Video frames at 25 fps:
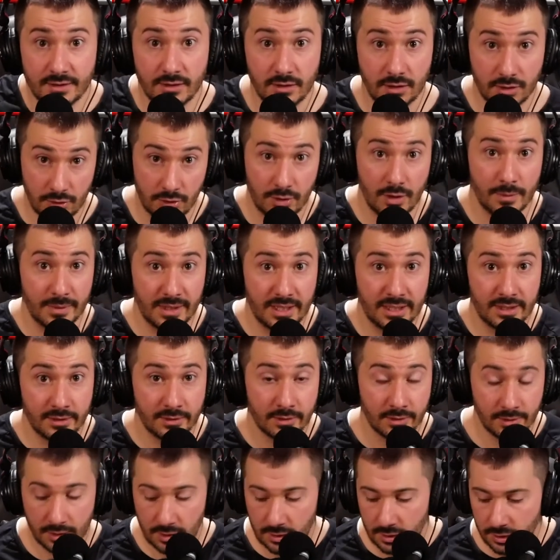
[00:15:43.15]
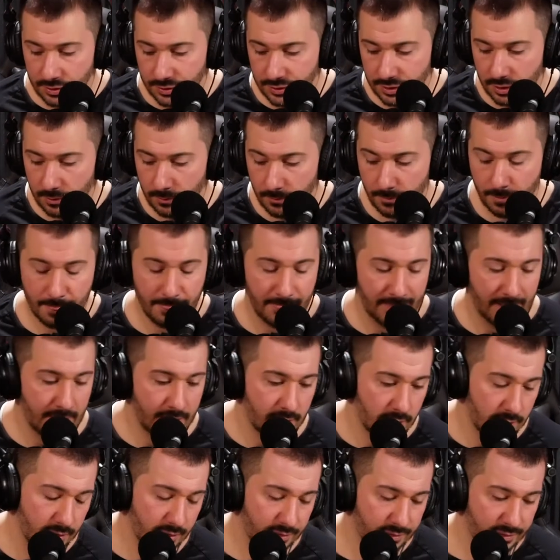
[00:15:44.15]
You know what I mean? So
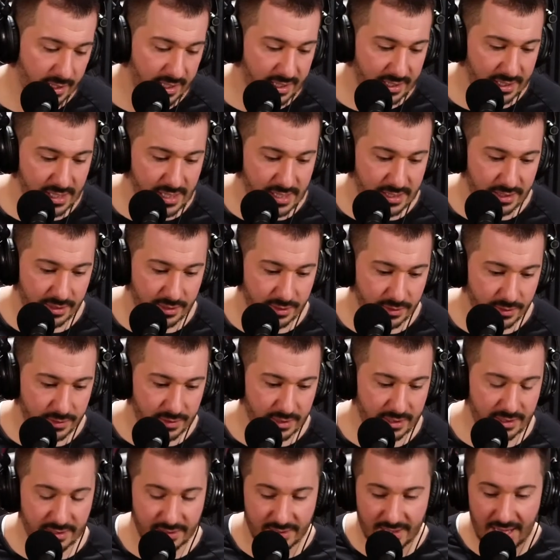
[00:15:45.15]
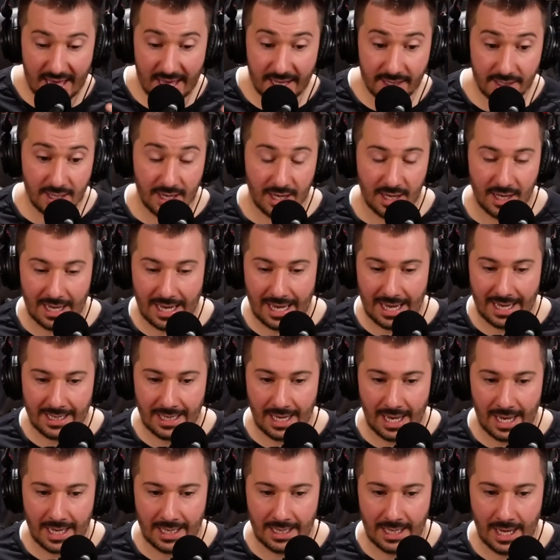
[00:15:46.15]
the thing is then I
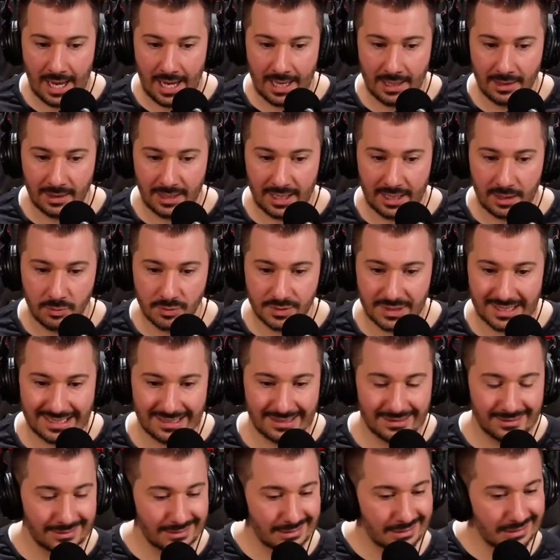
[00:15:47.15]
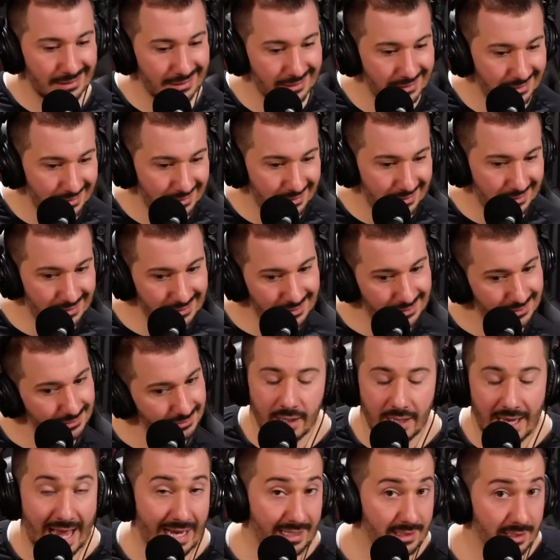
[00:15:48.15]
was like, okay, I don't
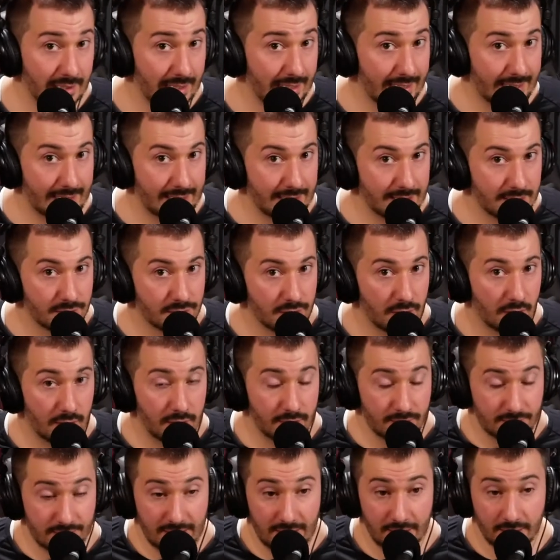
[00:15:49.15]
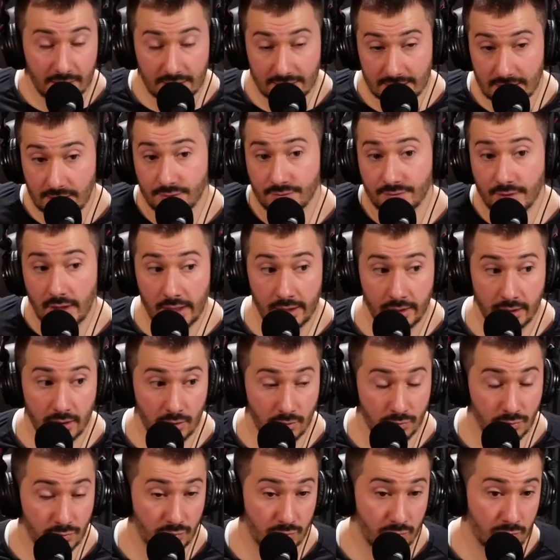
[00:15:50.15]
acted like I didn't see it because I was,
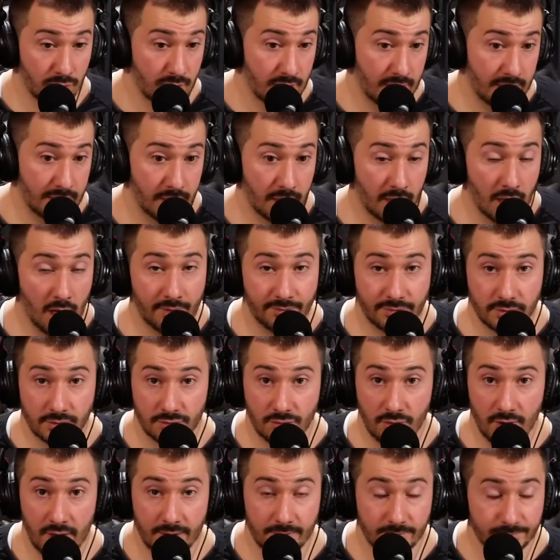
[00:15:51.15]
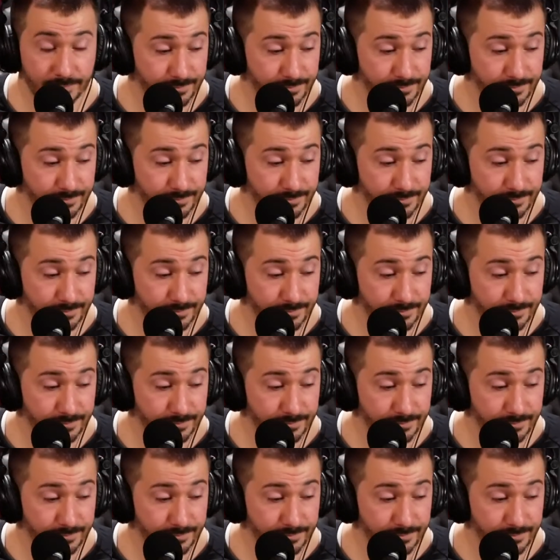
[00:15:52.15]
we were hitting it off. It was great.